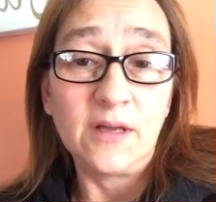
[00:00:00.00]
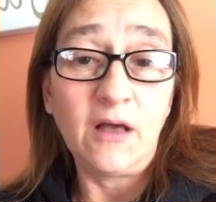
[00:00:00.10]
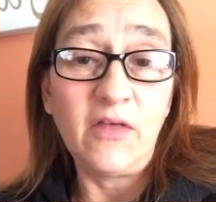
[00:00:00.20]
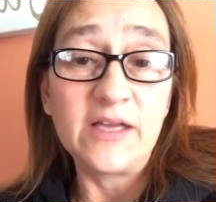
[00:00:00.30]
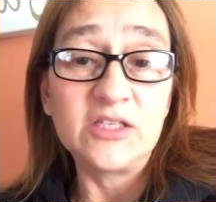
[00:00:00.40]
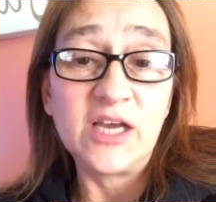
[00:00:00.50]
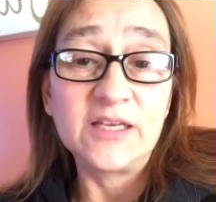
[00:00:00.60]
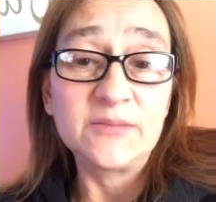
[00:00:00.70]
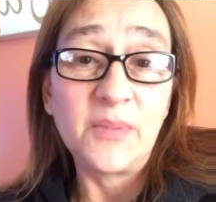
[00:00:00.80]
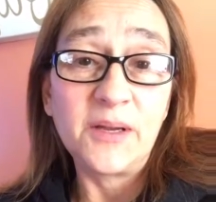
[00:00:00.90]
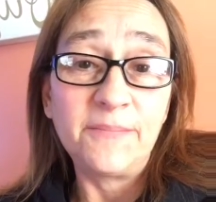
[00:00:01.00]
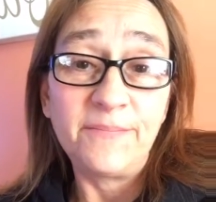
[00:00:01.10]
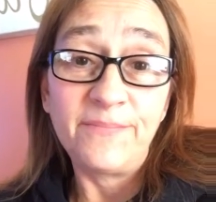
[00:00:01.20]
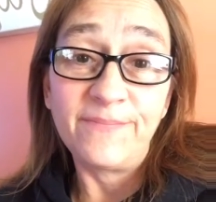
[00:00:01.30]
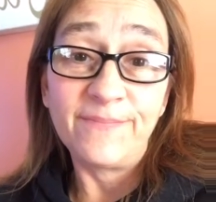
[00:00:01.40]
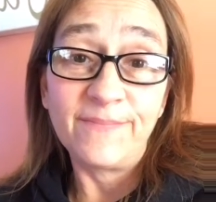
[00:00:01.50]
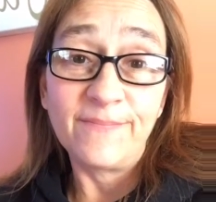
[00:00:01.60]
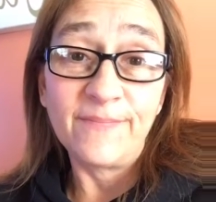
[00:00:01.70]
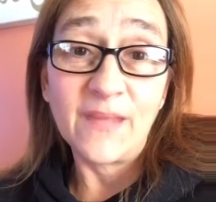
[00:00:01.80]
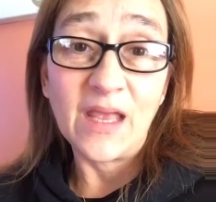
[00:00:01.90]
all that jazz, but
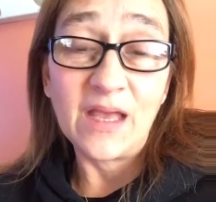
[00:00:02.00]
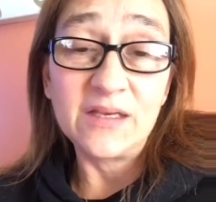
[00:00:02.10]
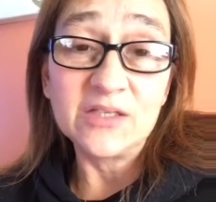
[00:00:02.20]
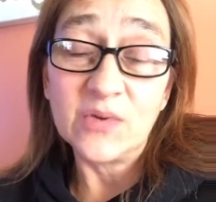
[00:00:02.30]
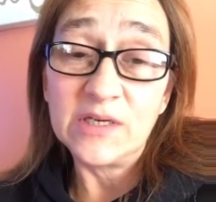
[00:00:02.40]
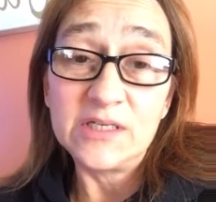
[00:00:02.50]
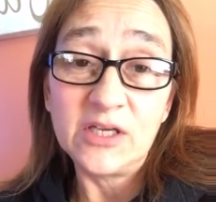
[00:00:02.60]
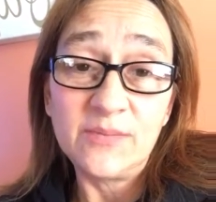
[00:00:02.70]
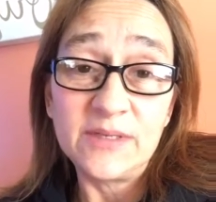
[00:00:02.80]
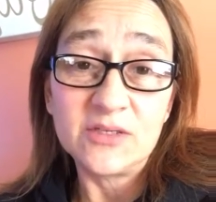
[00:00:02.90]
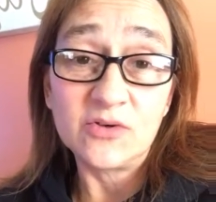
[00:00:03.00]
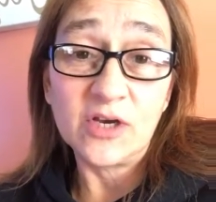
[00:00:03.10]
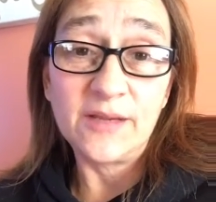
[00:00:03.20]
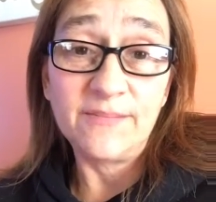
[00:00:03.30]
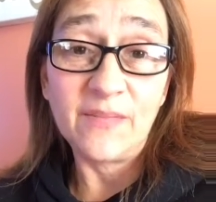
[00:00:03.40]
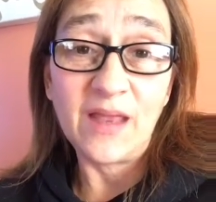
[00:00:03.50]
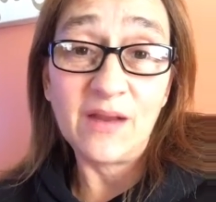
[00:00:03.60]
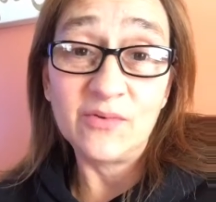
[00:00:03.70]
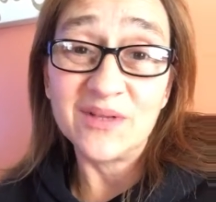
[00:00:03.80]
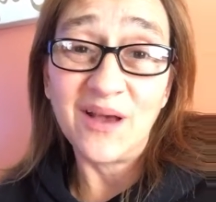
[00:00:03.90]
I just want to tell you my story, and
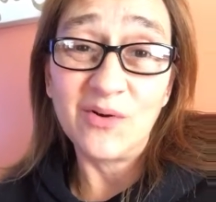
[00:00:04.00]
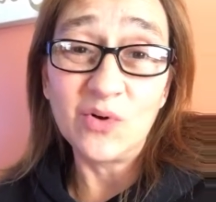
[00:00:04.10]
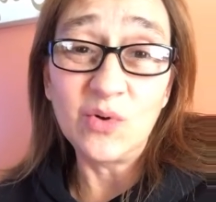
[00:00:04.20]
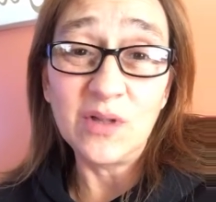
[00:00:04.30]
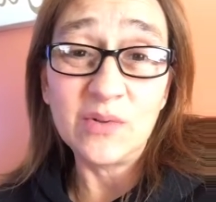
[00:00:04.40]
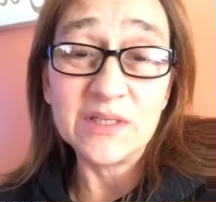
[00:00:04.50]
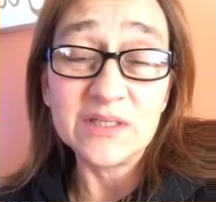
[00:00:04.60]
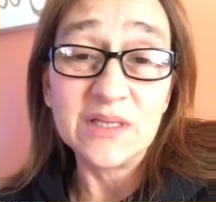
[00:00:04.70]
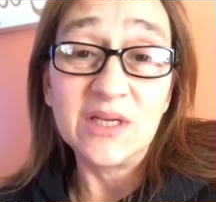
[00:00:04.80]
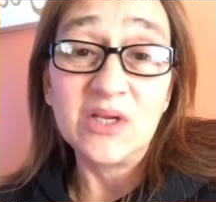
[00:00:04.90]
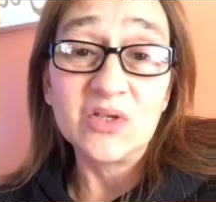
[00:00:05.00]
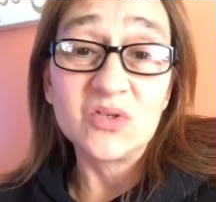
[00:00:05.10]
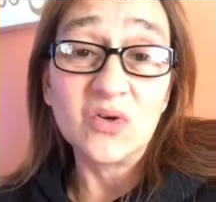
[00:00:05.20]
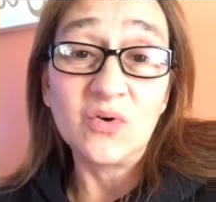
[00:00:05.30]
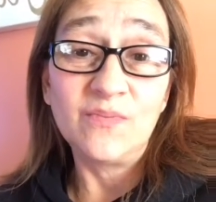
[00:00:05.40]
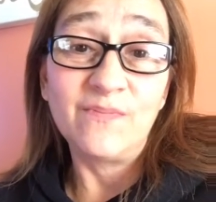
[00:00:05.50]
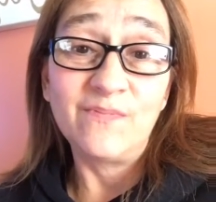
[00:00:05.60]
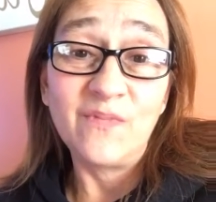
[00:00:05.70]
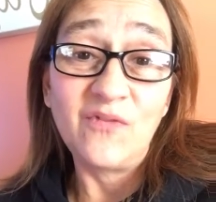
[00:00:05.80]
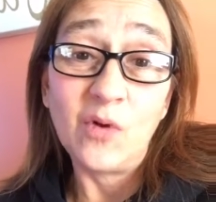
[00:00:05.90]
it was how cool it was. So
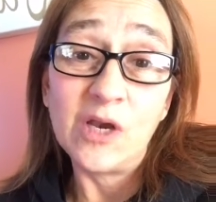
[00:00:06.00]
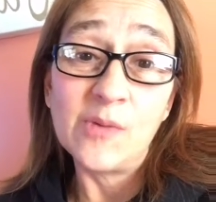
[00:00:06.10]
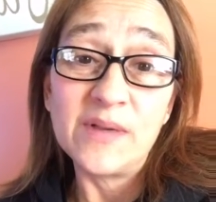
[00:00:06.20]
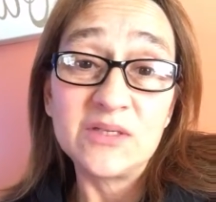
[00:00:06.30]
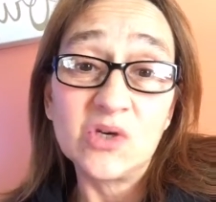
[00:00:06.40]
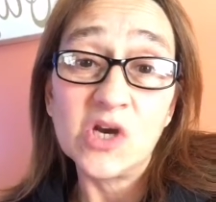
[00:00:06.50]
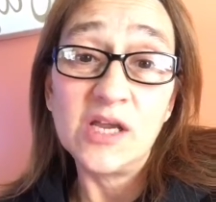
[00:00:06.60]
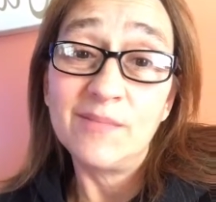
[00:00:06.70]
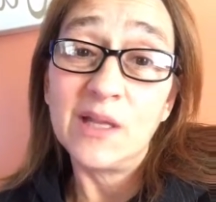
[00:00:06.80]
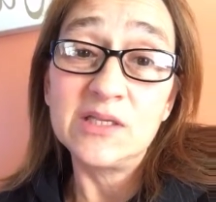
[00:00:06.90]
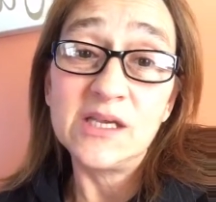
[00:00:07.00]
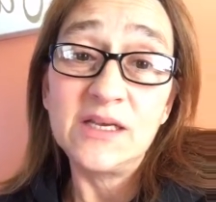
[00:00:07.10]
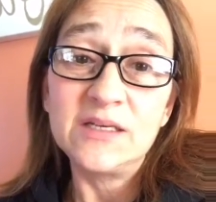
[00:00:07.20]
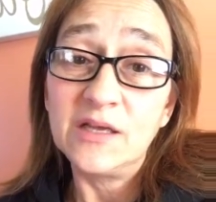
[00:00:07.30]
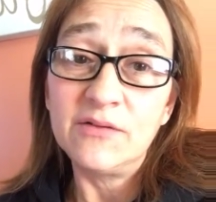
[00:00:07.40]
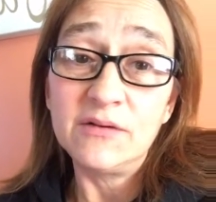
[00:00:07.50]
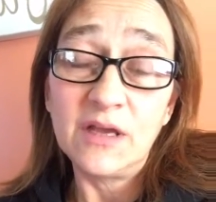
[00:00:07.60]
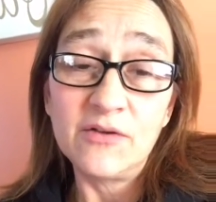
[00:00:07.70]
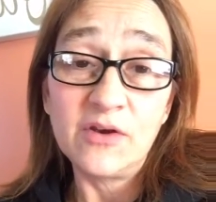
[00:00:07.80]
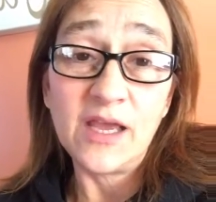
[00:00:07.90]
if you want to hear my story, I'll tell you
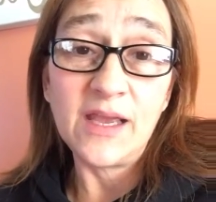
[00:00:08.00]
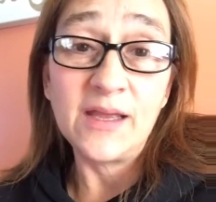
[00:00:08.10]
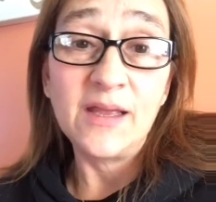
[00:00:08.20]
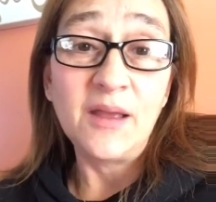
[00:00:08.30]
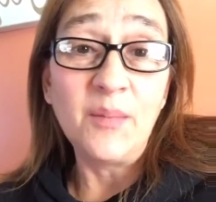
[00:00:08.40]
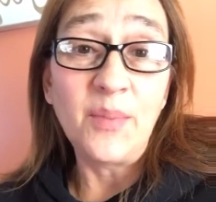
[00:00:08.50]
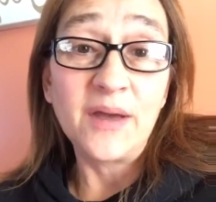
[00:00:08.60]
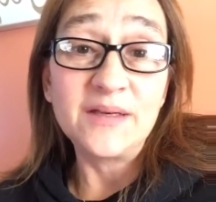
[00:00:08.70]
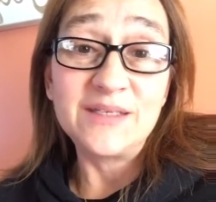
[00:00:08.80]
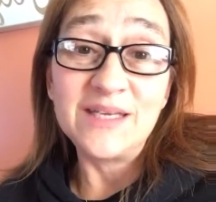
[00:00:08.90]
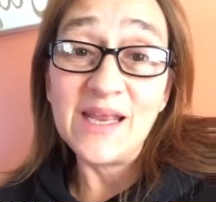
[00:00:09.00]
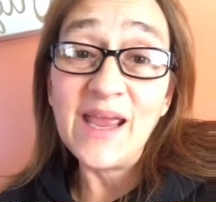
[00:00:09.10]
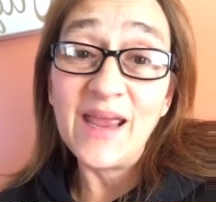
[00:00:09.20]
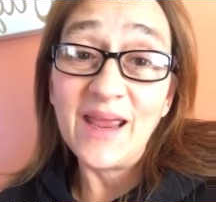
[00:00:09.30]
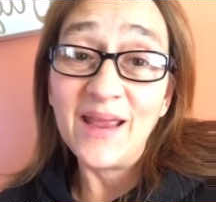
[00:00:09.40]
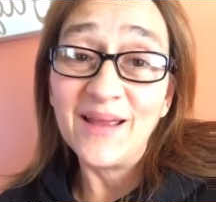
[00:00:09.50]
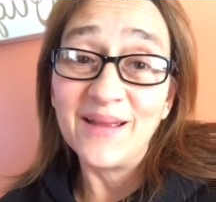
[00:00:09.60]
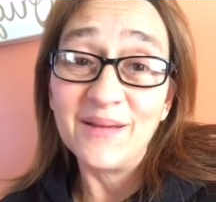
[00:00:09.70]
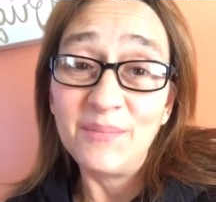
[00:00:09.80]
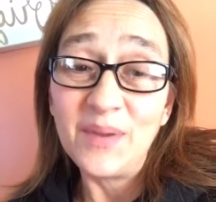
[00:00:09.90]
another day. But today,
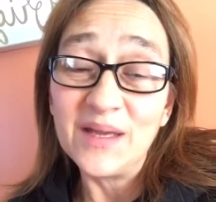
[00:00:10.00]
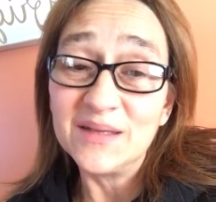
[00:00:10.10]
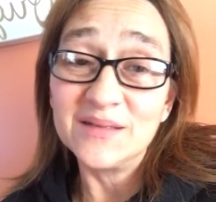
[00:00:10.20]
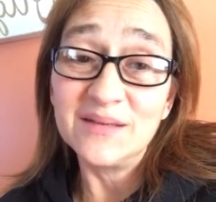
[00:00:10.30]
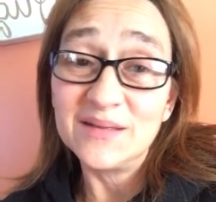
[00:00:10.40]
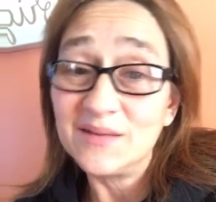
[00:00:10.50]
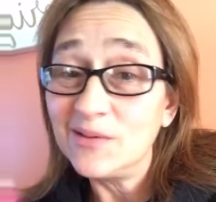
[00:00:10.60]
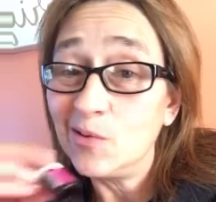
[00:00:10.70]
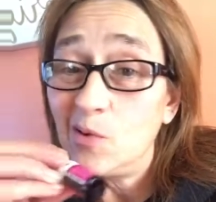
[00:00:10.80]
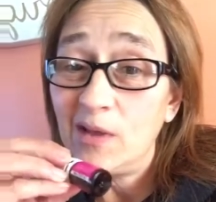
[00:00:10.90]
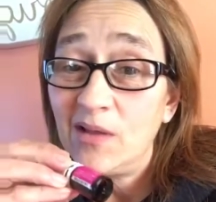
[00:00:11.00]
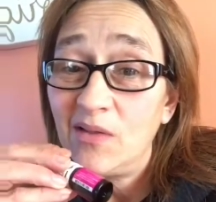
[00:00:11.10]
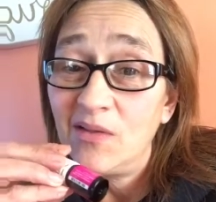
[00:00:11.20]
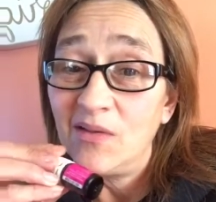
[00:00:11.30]
because of this little oil,